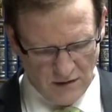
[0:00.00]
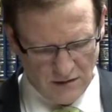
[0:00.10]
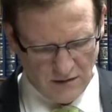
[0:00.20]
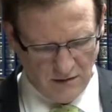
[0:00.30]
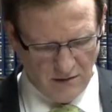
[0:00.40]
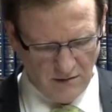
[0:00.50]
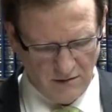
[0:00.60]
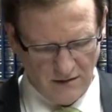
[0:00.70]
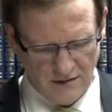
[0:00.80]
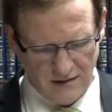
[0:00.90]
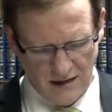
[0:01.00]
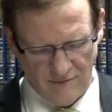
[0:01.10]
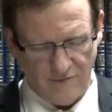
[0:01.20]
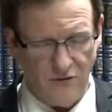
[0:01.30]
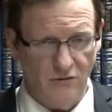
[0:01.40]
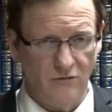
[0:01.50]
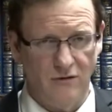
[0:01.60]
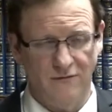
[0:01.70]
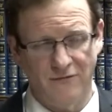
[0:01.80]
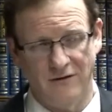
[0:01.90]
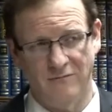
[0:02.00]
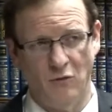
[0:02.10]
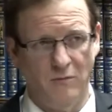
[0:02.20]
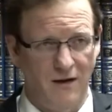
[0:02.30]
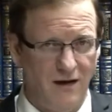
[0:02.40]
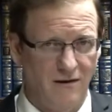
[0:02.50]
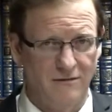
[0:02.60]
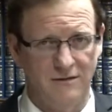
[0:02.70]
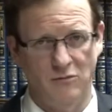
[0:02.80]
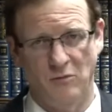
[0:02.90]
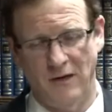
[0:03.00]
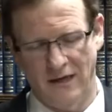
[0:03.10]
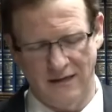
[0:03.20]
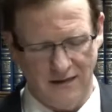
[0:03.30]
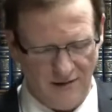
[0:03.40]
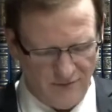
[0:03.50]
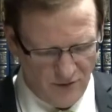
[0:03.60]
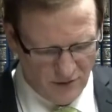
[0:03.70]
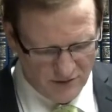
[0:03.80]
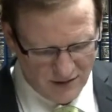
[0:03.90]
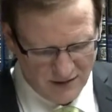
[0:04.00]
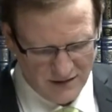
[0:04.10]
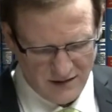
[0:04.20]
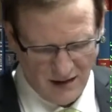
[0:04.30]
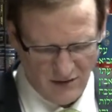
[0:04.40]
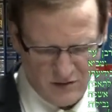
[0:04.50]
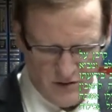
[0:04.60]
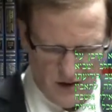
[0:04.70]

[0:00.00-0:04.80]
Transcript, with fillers: So there, there are a few different mumar. There's mumar letavon, that this is out